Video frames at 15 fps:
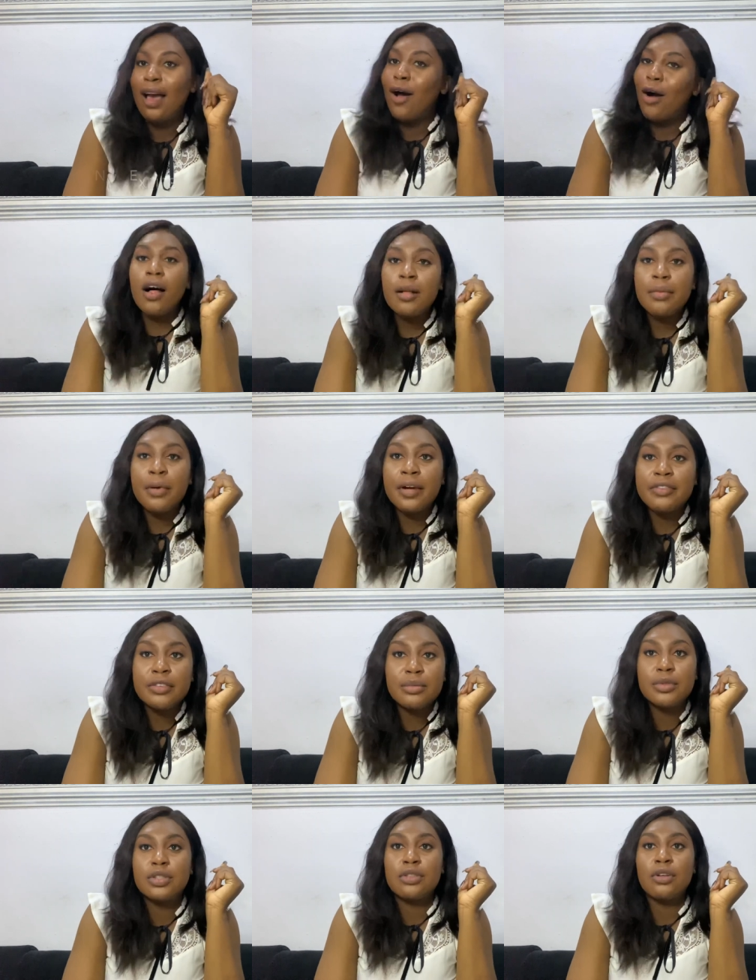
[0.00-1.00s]
why
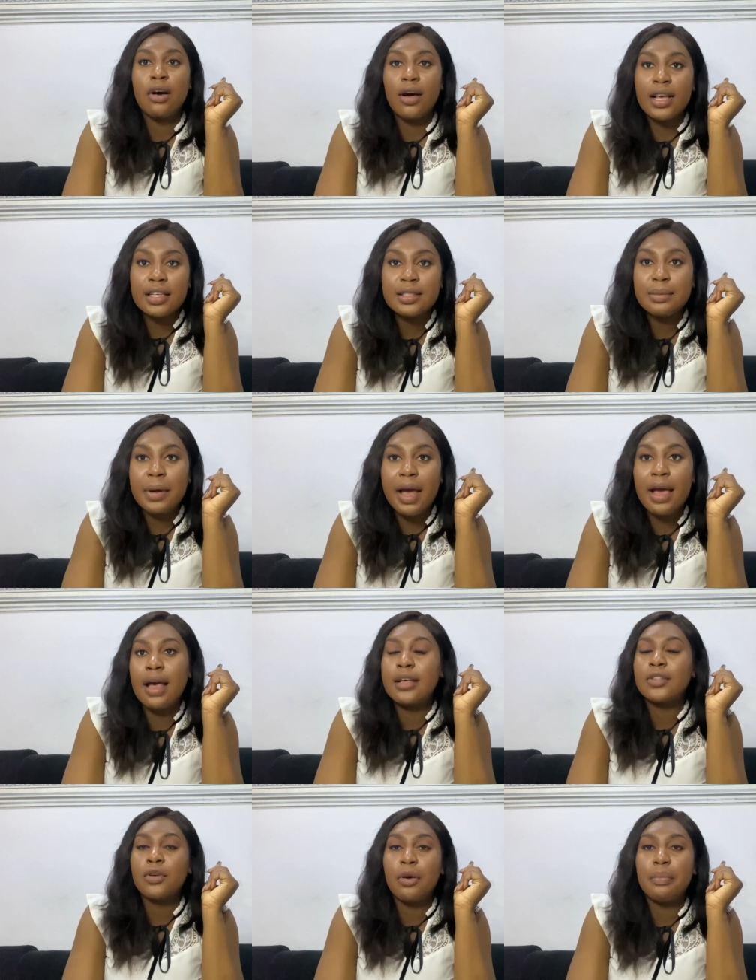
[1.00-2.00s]
perfumes do not expire
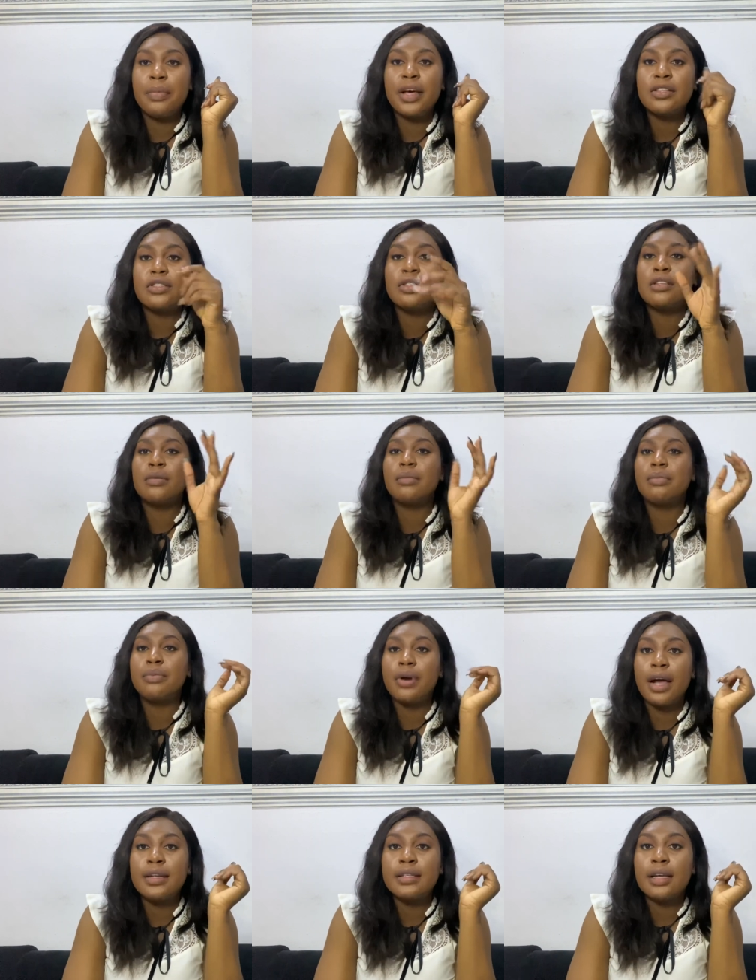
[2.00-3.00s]
as compared to the
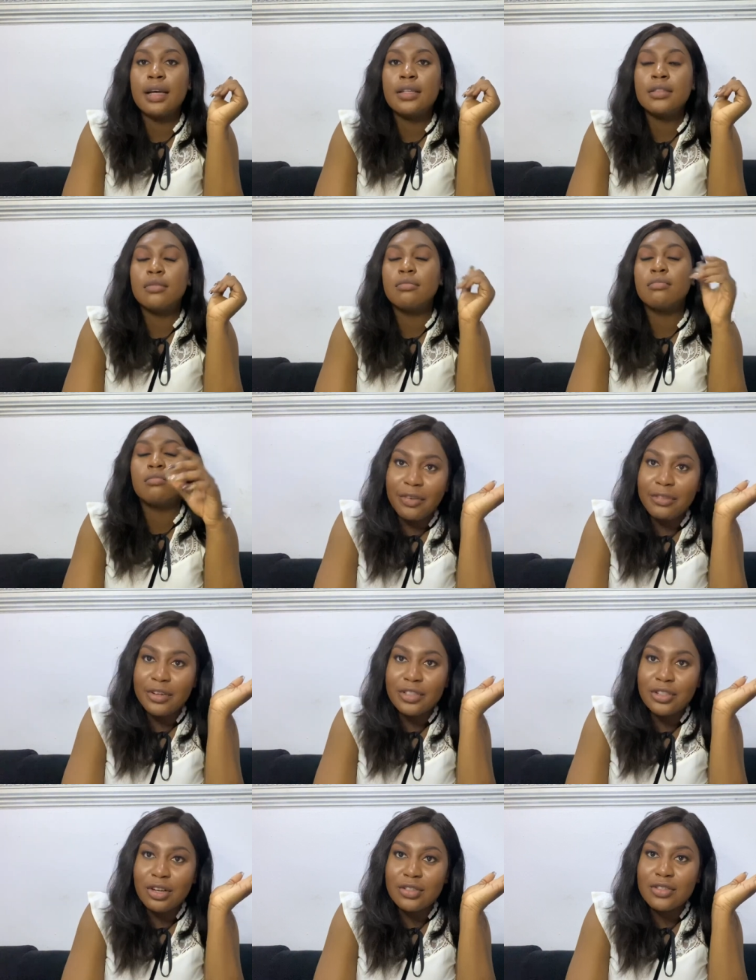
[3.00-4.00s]
branded
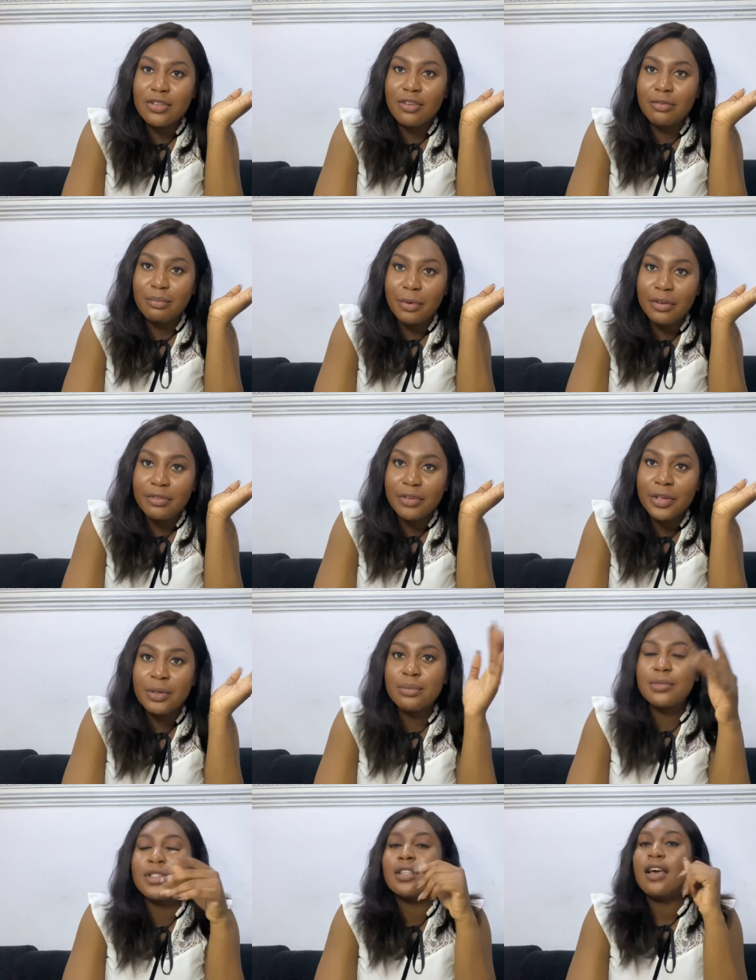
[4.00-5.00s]
versions of
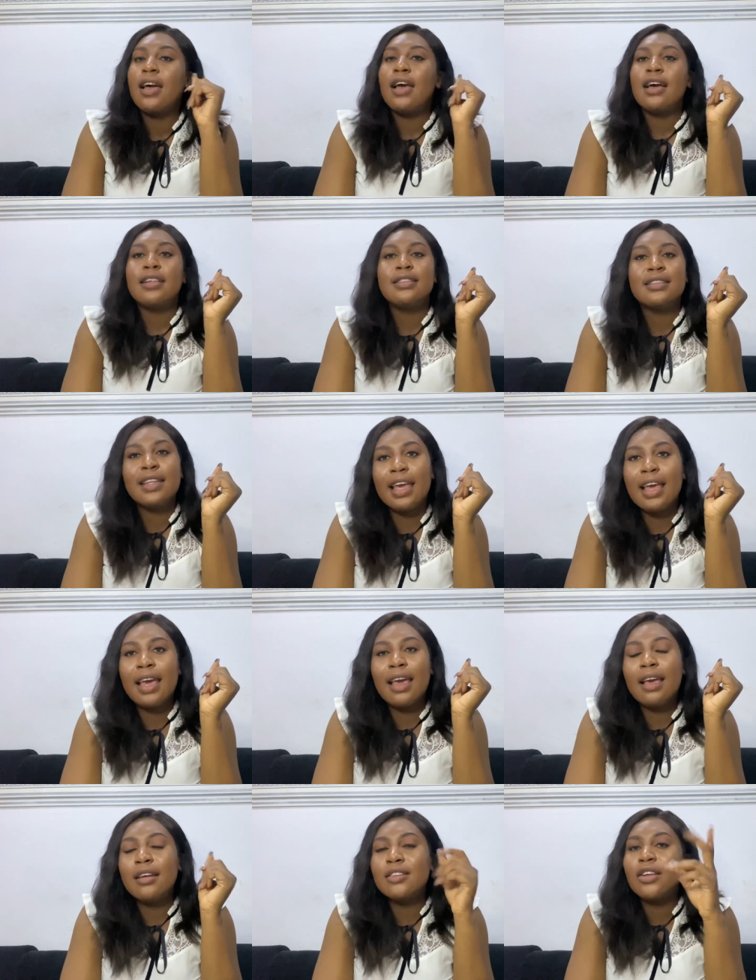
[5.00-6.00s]
perfumes
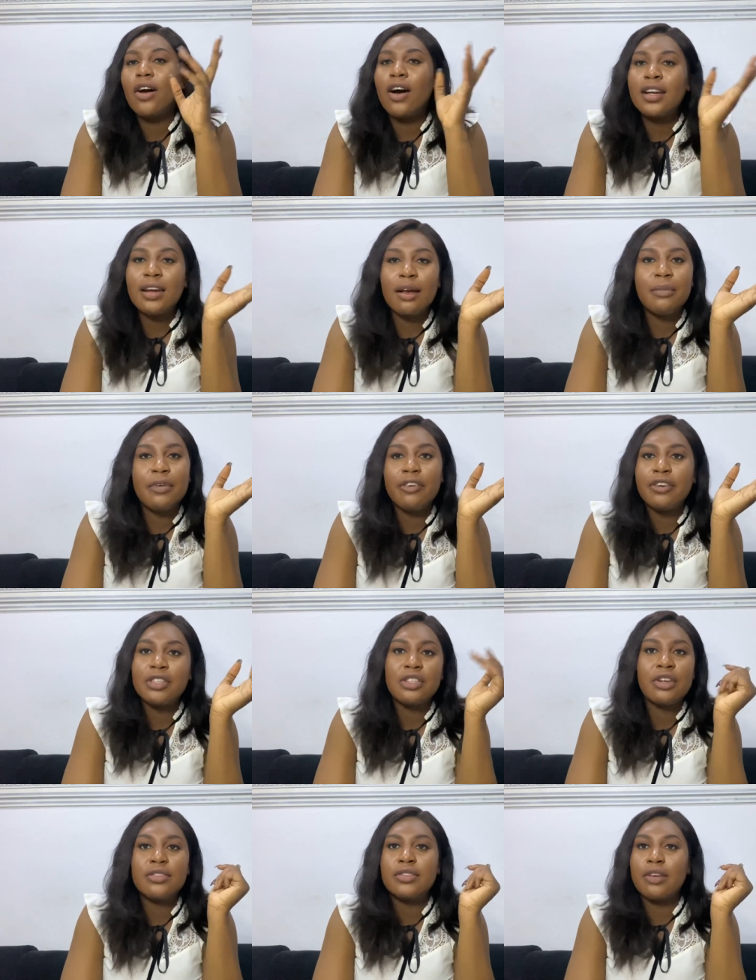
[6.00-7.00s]
they the other
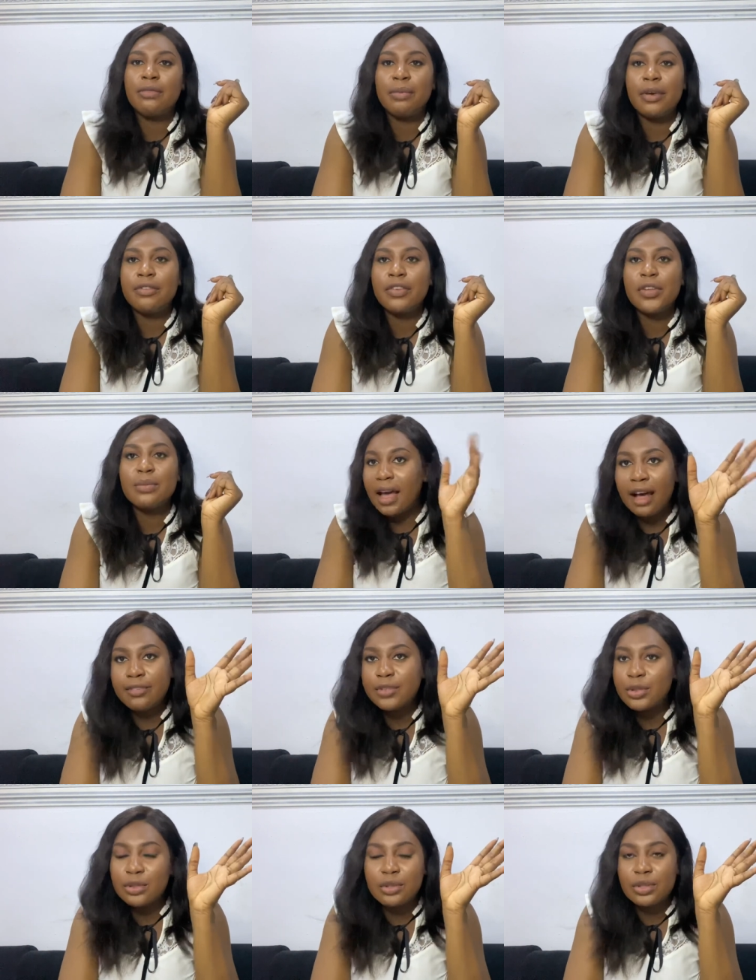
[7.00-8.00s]
variations of perfume
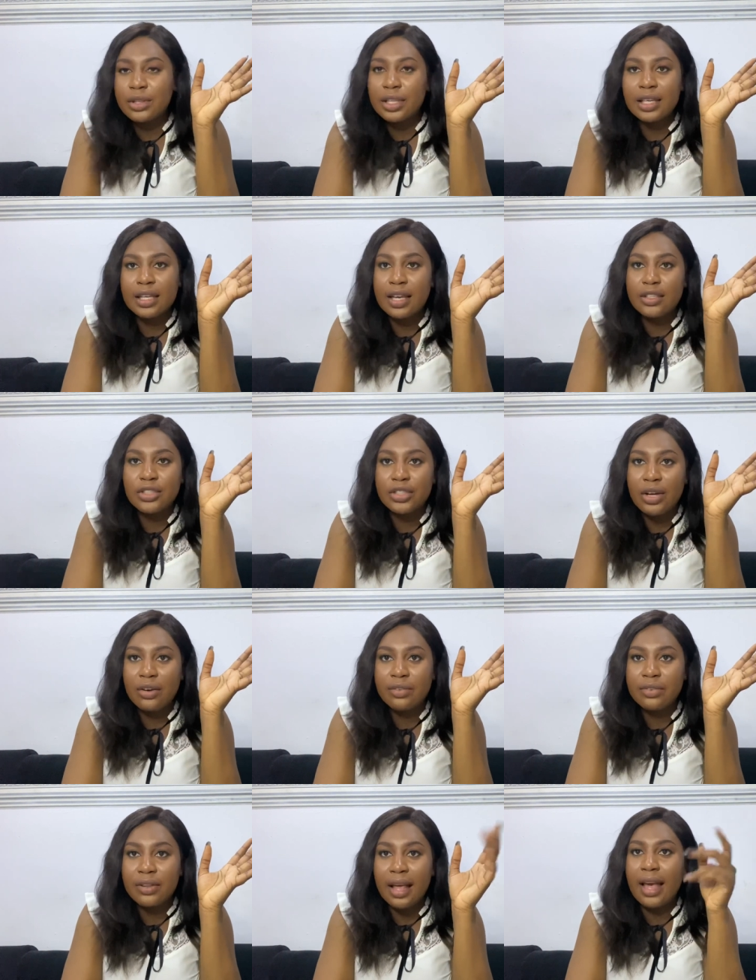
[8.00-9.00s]
have two to three years
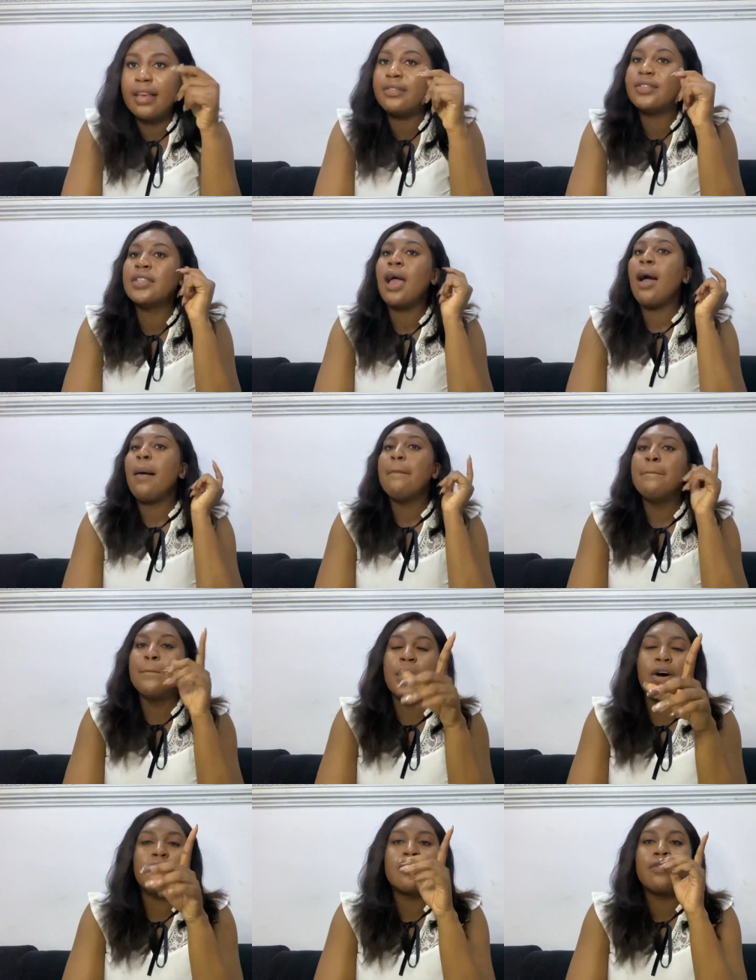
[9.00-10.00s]
shelf lives
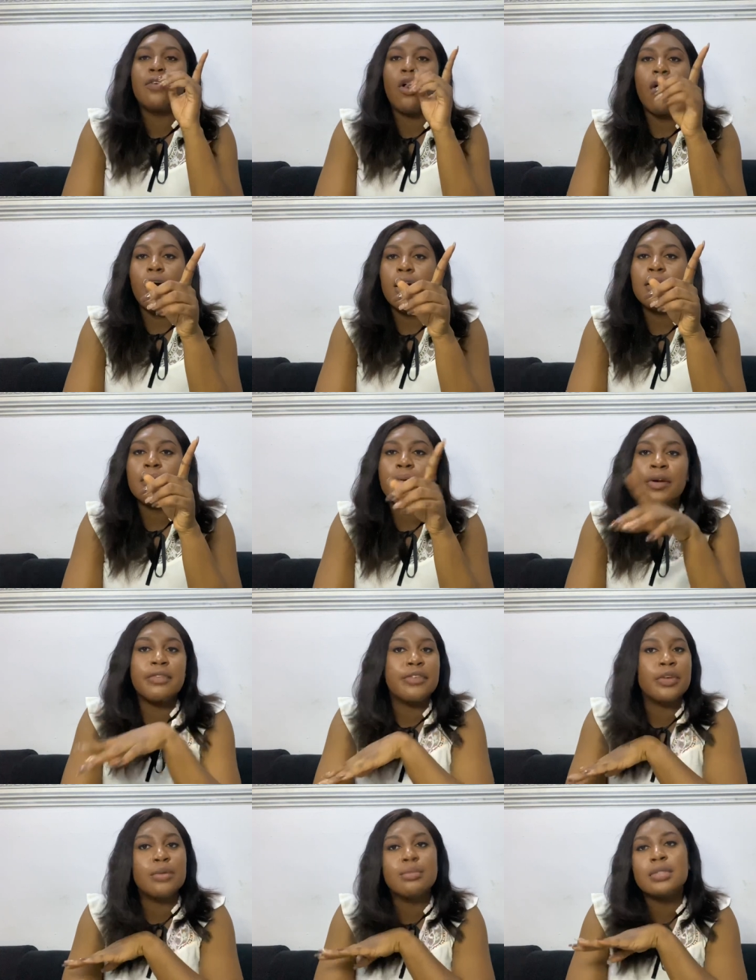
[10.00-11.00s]
but for all
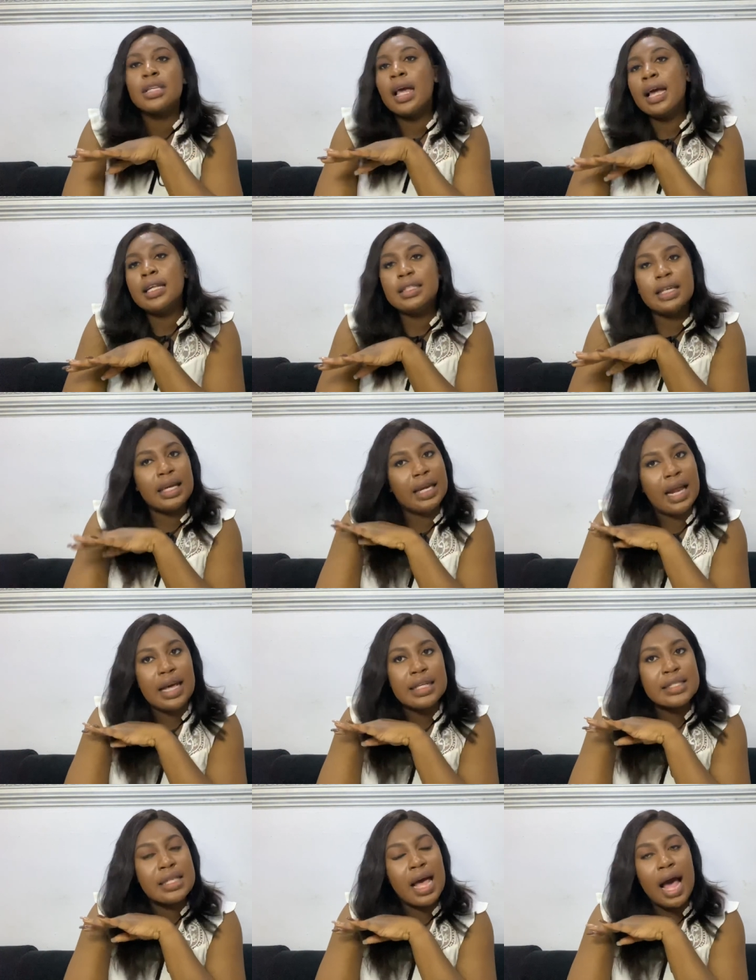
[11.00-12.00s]
perfumes they
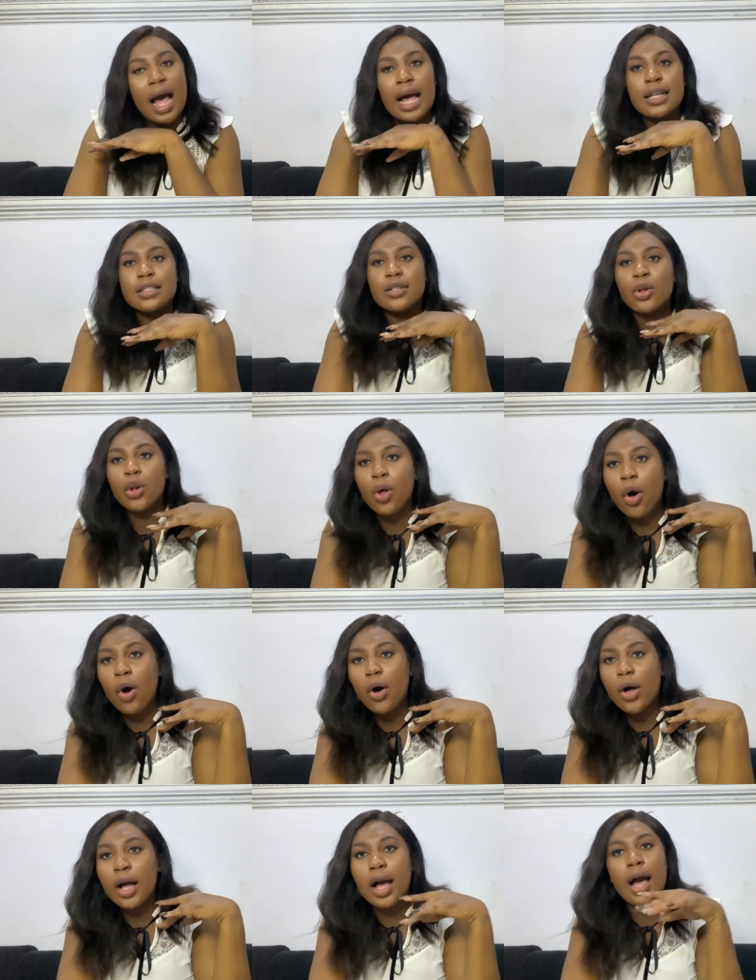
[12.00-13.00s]
last as
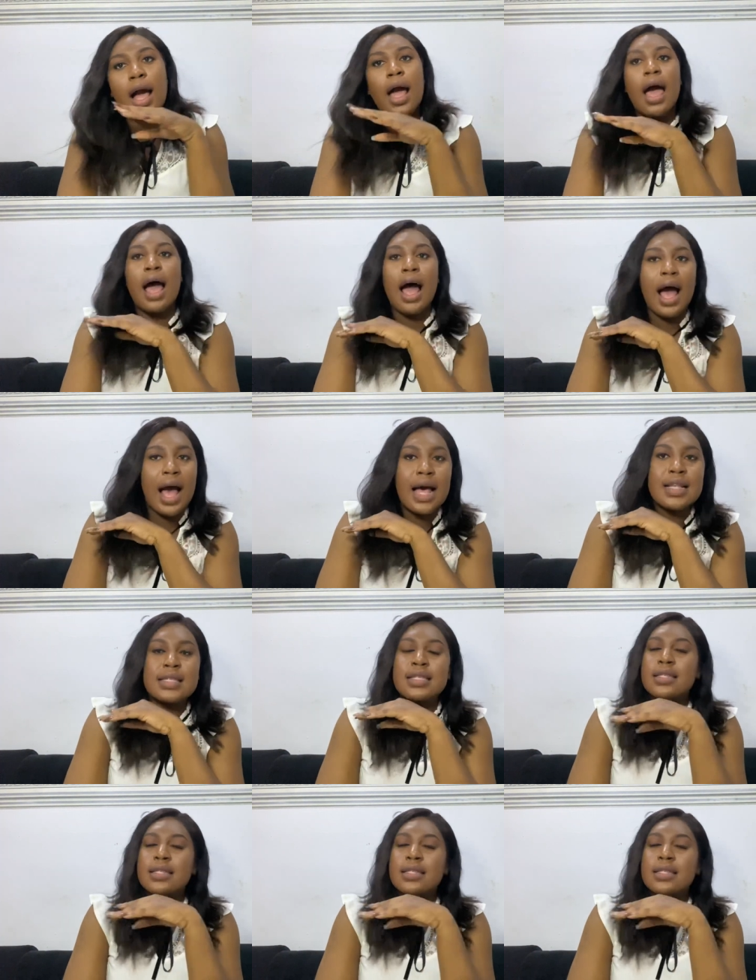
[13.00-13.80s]
long as